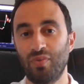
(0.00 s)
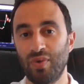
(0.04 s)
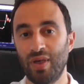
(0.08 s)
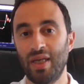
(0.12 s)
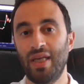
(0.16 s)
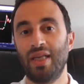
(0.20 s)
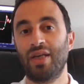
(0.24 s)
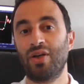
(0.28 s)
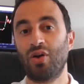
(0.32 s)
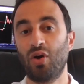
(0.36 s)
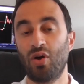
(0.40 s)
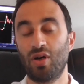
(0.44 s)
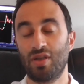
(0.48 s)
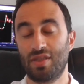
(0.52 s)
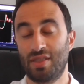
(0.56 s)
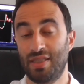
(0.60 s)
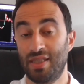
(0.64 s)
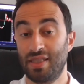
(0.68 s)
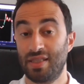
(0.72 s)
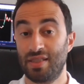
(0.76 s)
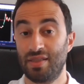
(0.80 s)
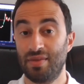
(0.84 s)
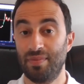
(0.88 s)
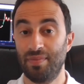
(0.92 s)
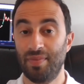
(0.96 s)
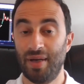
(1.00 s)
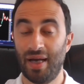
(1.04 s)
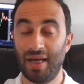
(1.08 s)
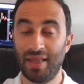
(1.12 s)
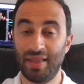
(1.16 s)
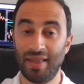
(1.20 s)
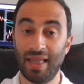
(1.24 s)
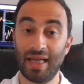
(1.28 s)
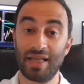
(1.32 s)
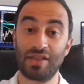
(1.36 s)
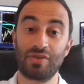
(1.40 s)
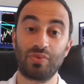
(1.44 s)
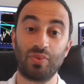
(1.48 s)
really got a system,
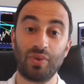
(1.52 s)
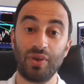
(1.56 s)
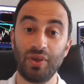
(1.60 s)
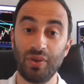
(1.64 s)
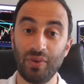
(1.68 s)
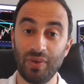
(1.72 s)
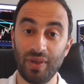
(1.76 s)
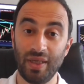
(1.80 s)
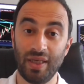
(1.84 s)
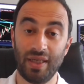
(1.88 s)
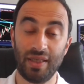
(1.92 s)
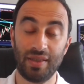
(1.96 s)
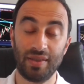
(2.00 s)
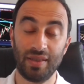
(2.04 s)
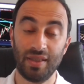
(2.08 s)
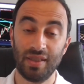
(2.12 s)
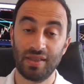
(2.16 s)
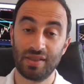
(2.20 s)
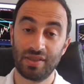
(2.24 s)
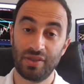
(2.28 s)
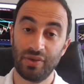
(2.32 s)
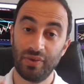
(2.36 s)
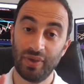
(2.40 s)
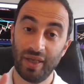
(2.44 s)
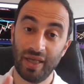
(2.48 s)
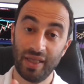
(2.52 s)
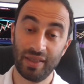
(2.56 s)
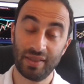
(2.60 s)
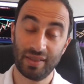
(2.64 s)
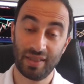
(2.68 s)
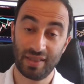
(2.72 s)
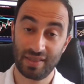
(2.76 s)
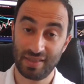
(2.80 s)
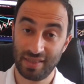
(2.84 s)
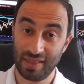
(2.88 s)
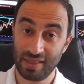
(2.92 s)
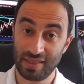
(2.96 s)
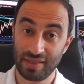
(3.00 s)
and that's what you need. So you need
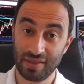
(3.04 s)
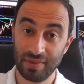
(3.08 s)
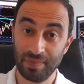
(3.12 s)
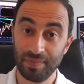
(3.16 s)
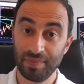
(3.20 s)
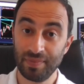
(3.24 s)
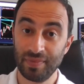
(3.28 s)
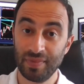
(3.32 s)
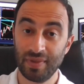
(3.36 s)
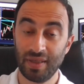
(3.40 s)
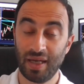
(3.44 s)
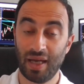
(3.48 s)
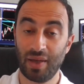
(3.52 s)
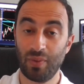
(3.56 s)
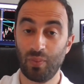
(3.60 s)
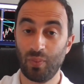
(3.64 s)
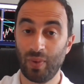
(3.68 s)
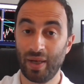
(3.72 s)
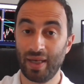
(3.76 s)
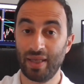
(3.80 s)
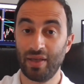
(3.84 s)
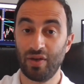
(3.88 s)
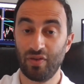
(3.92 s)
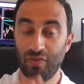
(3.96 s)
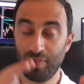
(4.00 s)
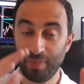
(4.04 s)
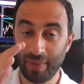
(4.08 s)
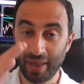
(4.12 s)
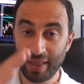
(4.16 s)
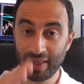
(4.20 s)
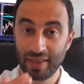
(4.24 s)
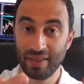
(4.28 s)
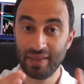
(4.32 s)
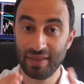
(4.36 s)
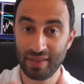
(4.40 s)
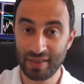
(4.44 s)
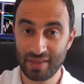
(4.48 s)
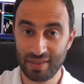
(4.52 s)
a system, a way of
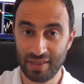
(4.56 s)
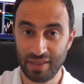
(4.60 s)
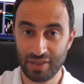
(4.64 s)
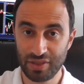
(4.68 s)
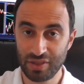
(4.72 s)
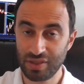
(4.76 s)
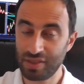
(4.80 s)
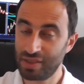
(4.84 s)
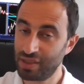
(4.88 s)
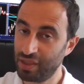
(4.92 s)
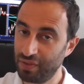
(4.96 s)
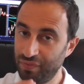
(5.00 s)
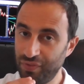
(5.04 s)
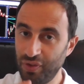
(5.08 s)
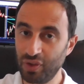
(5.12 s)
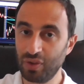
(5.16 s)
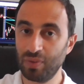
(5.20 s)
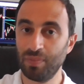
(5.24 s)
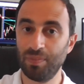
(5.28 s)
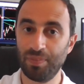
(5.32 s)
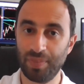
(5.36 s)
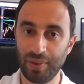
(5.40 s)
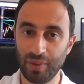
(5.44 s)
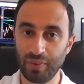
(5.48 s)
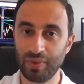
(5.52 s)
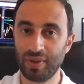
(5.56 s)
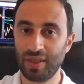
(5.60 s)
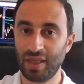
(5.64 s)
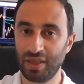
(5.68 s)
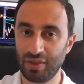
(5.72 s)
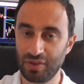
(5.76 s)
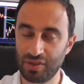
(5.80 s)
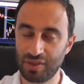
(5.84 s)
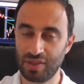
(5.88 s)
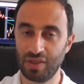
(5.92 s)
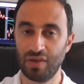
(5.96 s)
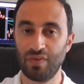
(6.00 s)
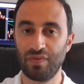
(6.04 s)
making decisions. So if you can build that
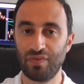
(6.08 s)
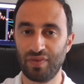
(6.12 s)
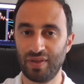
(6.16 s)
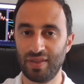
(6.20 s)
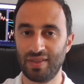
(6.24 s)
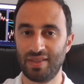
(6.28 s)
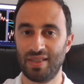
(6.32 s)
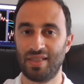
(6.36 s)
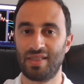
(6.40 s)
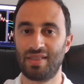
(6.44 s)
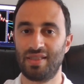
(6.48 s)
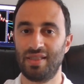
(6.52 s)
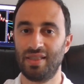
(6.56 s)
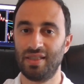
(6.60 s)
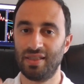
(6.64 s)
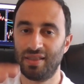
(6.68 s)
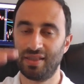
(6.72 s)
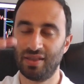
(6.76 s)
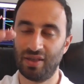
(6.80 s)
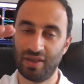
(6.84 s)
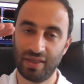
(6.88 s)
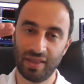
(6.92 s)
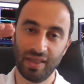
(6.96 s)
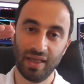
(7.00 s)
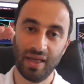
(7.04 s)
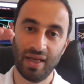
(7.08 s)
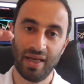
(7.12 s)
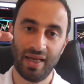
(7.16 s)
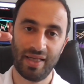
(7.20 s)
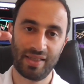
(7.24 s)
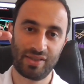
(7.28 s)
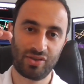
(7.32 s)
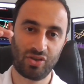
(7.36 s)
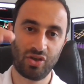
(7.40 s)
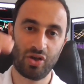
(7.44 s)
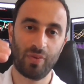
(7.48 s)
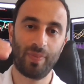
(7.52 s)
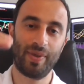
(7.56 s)
yourself, fantastic. Like,
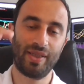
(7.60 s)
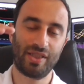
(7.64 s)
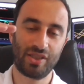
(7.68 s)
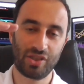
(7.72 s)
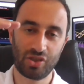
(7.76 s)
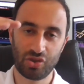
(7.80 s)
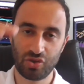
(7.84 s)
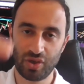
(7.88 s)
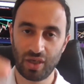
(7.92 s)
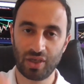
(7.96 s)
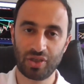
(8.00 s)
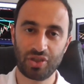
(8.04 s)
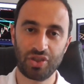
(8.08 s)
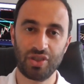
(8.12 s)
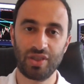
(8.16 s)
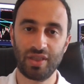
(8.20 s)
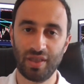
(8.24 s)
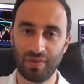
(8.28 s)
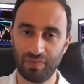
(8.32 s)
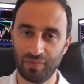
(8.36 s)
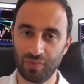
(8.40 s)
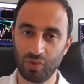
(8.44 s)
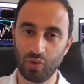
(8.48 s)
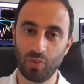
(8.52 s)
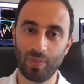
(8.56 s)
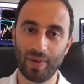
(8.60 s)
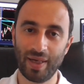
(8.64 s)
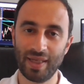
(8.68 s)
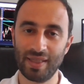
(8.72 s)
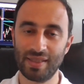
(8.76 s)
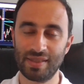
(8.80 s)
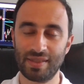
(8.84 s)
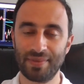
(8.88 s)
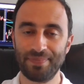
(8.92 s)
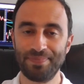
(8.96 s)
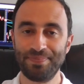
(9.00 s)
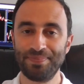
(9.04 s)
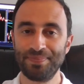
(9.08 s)
it's got to be structured and
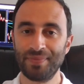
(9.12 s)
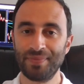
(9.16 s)
rule-based.